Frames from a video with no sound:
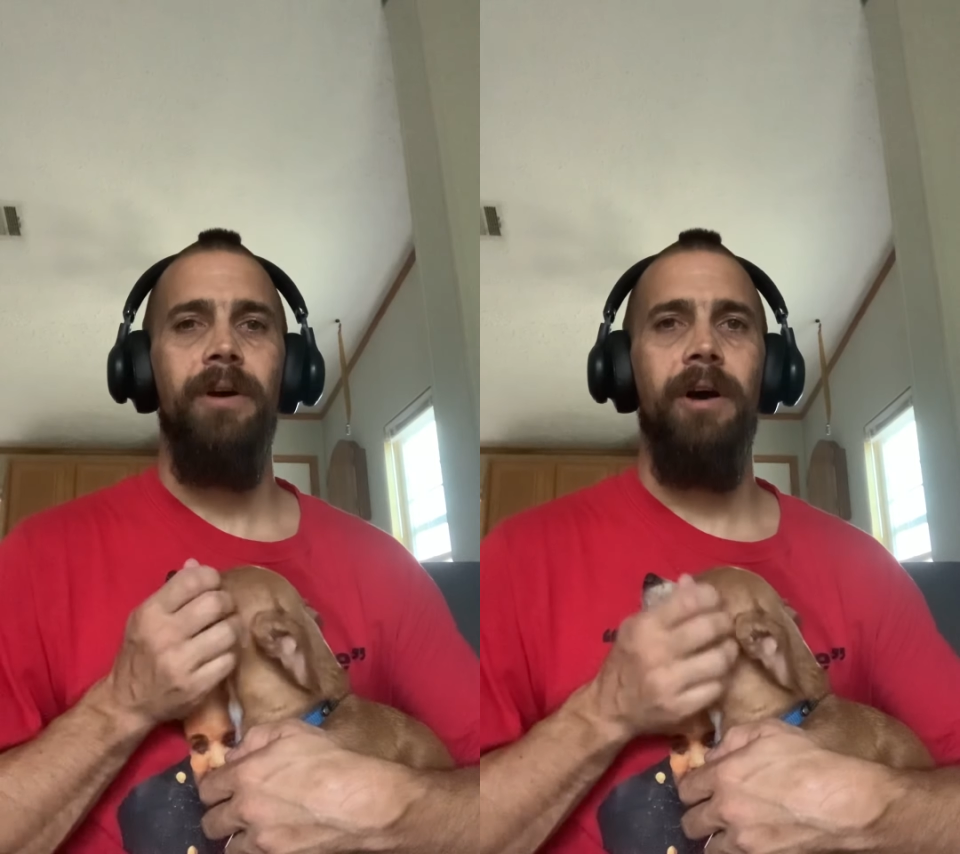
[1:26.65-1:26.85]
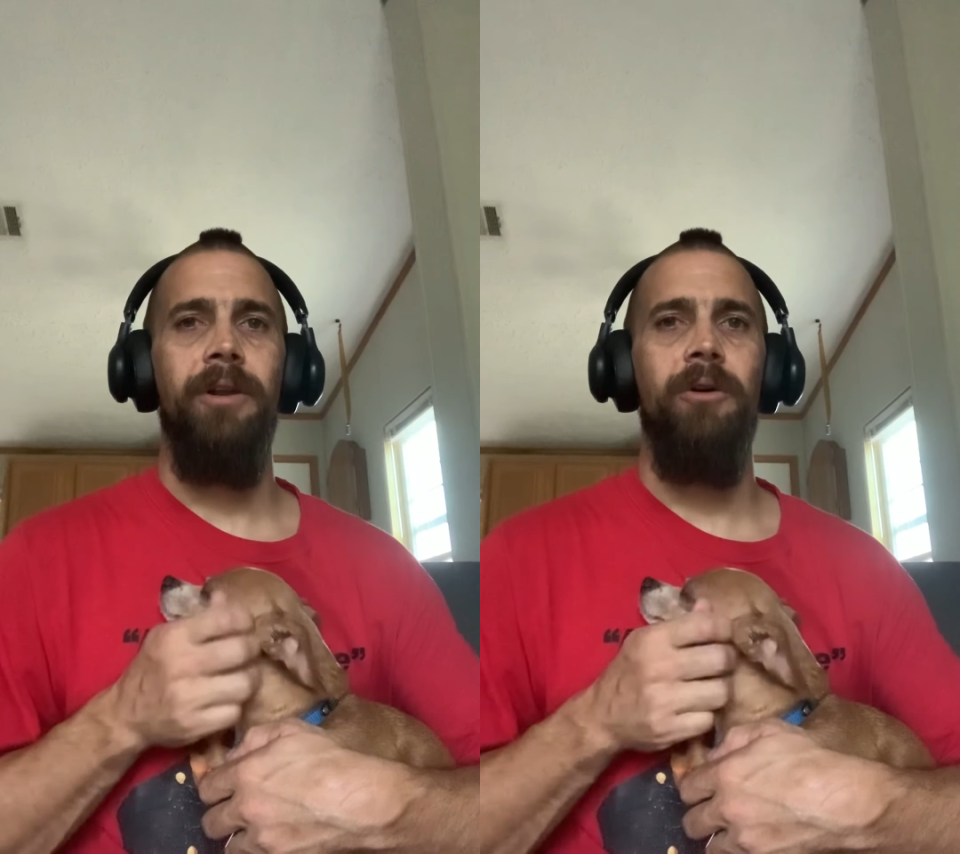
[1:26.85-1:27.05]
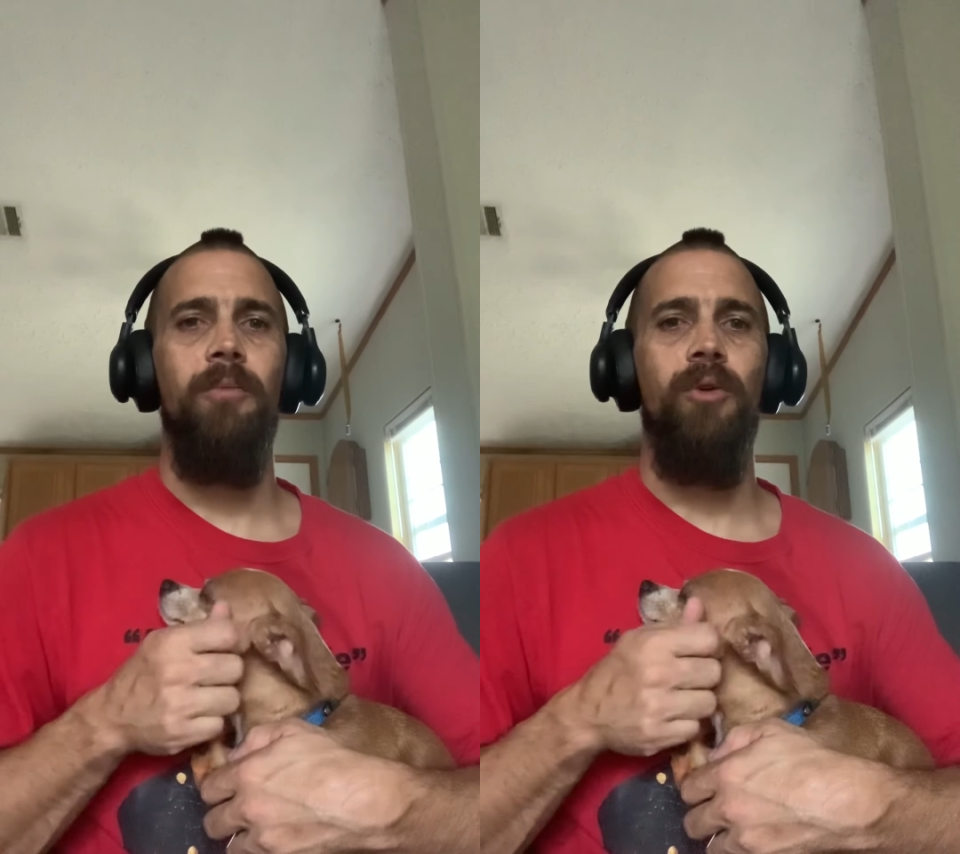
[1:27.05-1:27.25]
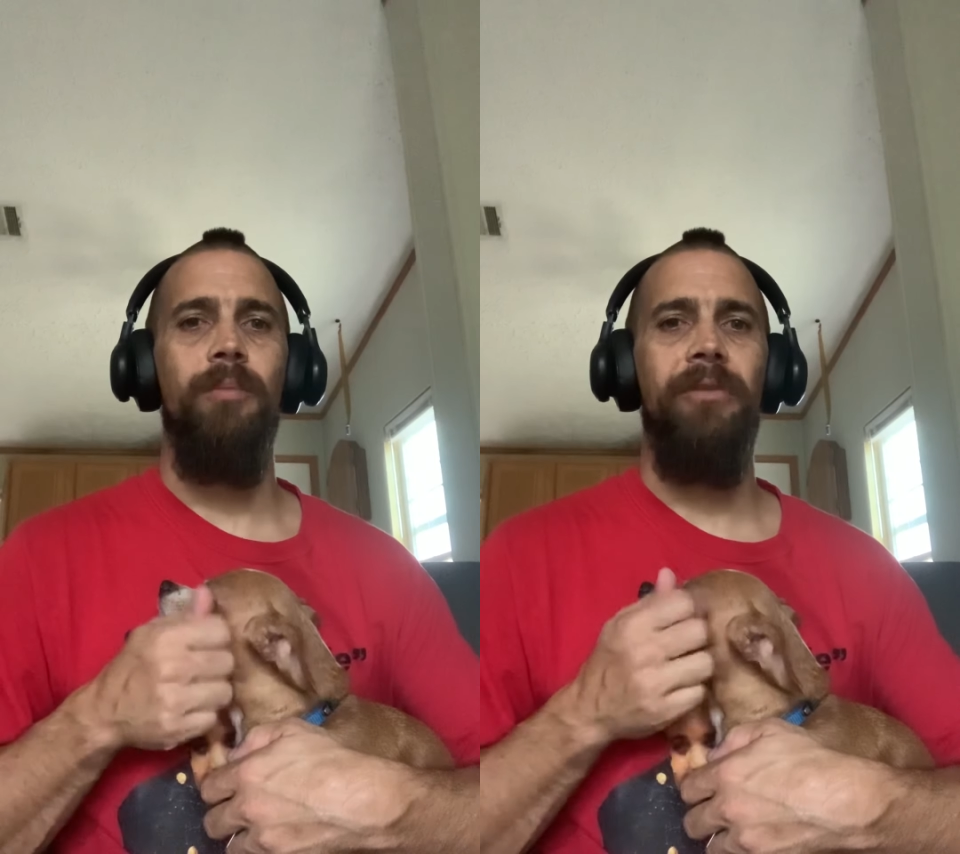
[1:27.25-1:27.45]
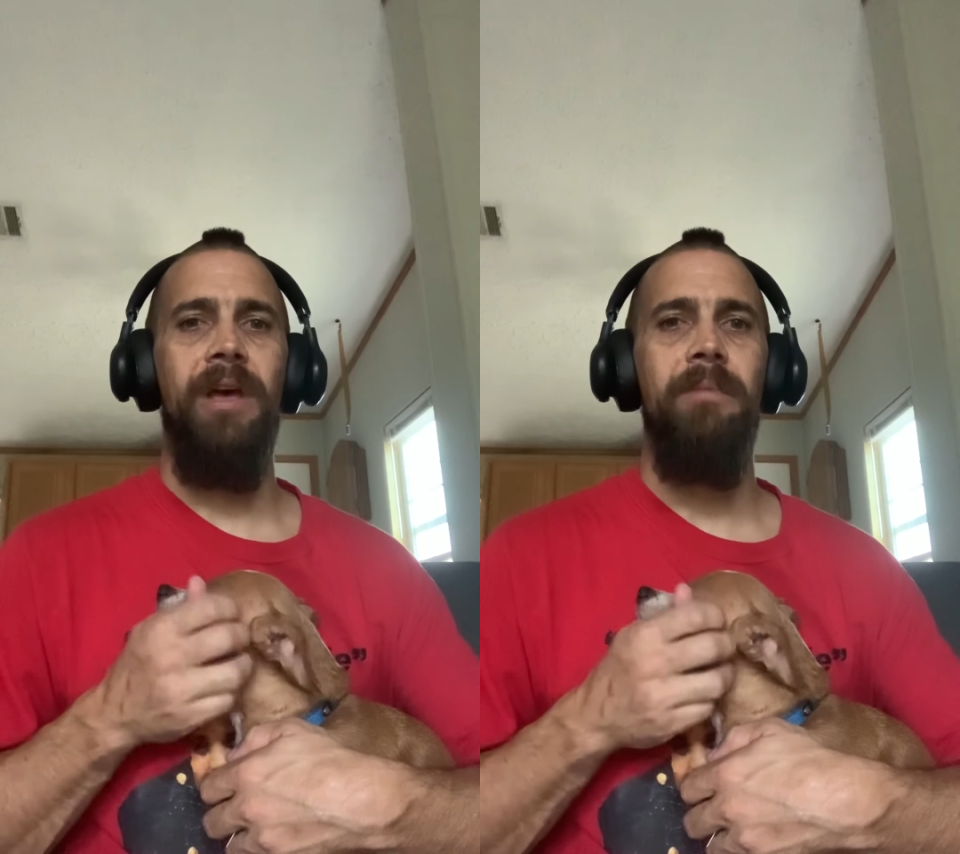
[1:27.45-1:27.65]
I know more
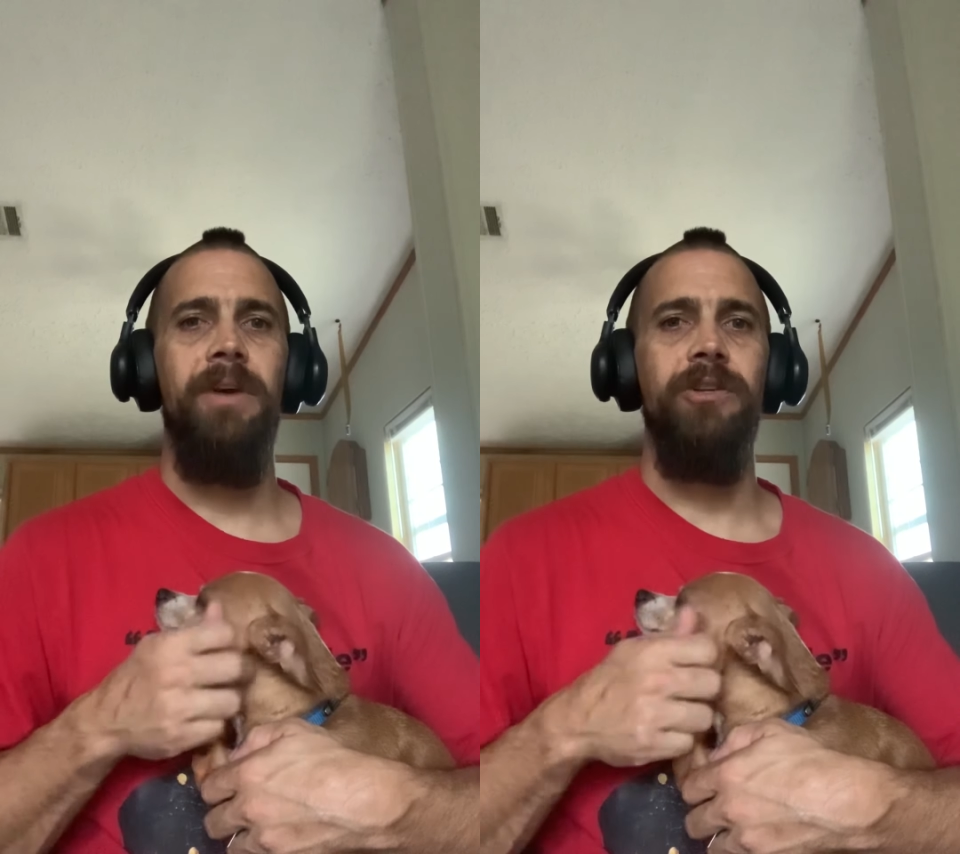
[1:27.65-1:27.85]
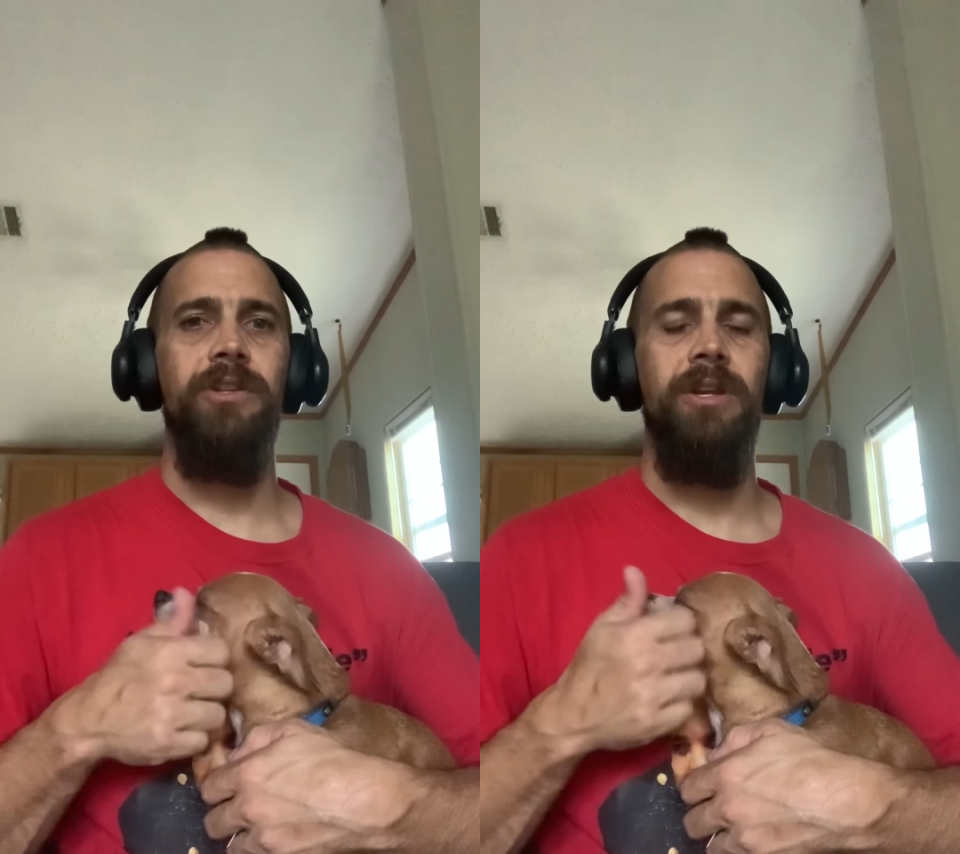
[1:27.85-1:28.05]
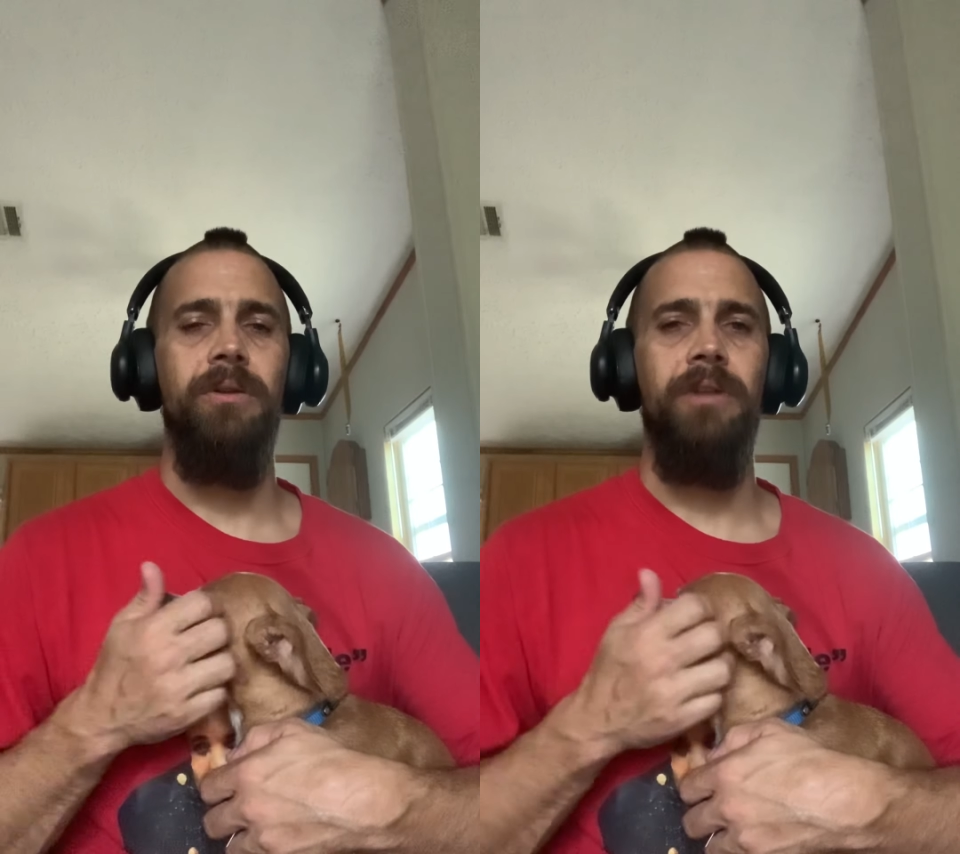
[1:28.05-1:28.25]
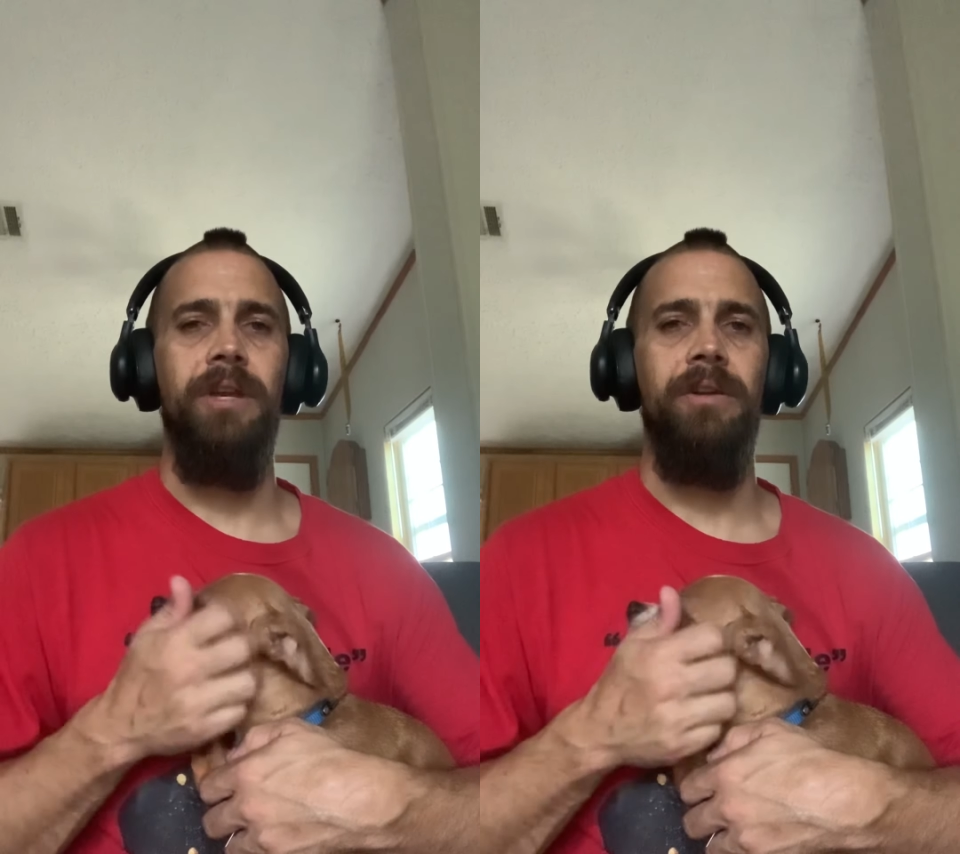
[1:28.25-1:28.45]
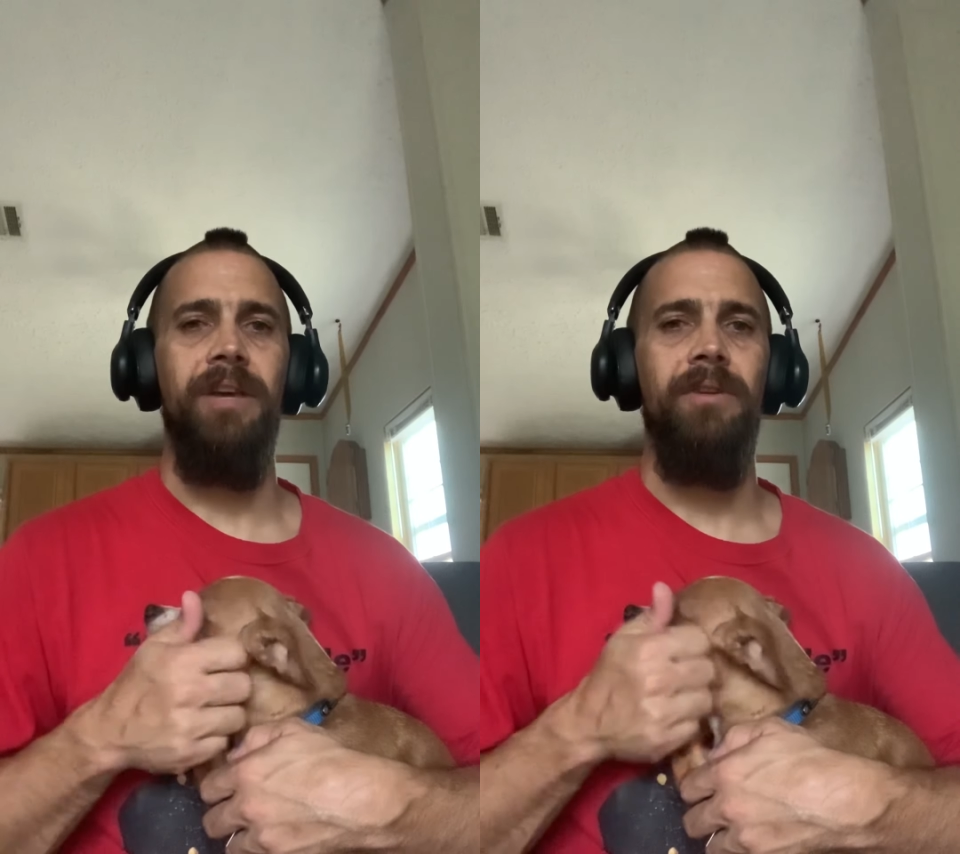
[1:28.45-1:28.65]
about that match than you
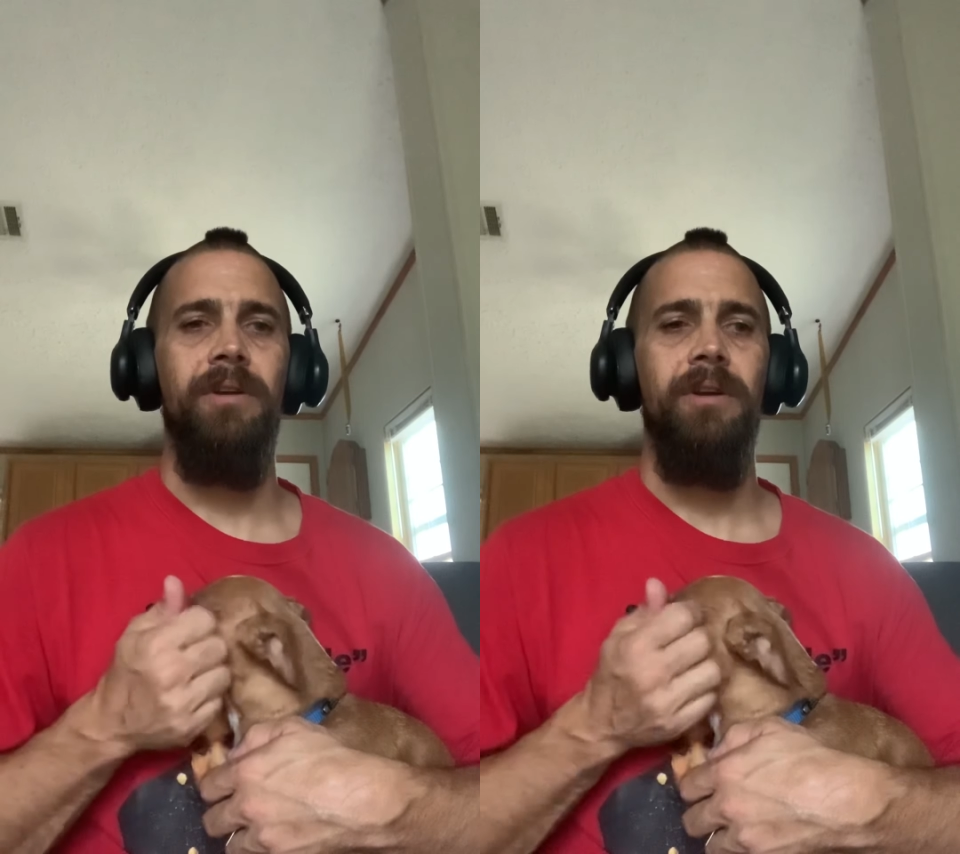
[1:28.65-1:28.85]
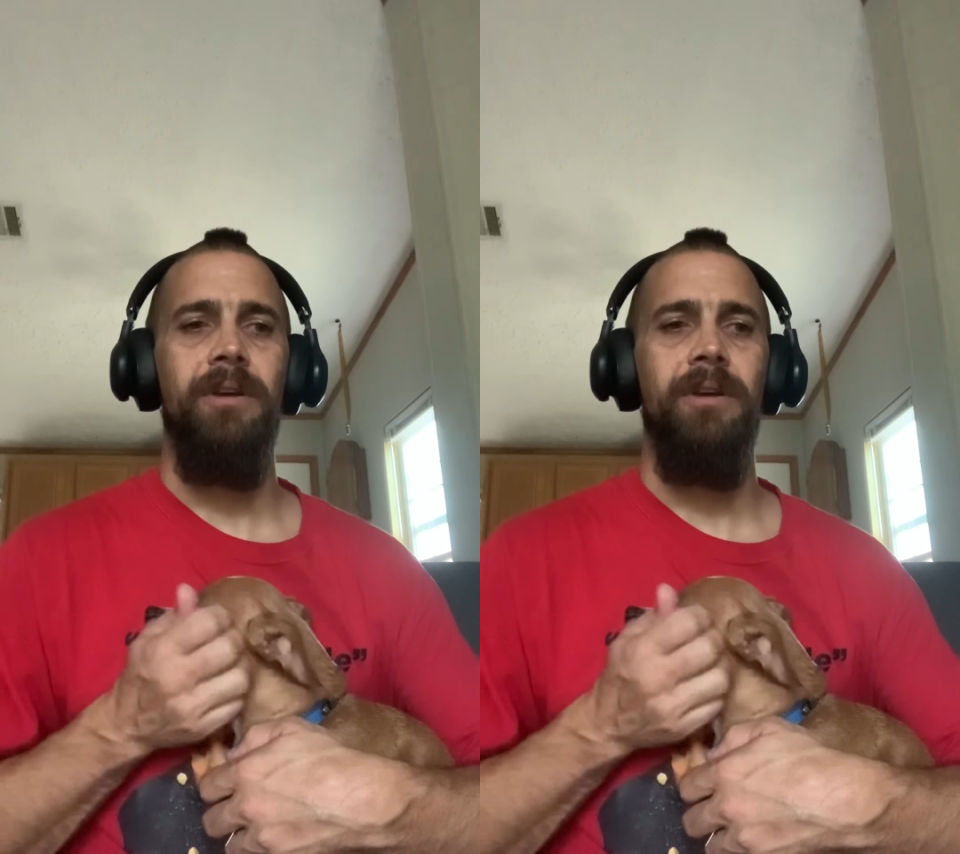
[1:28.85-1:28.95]
think, David.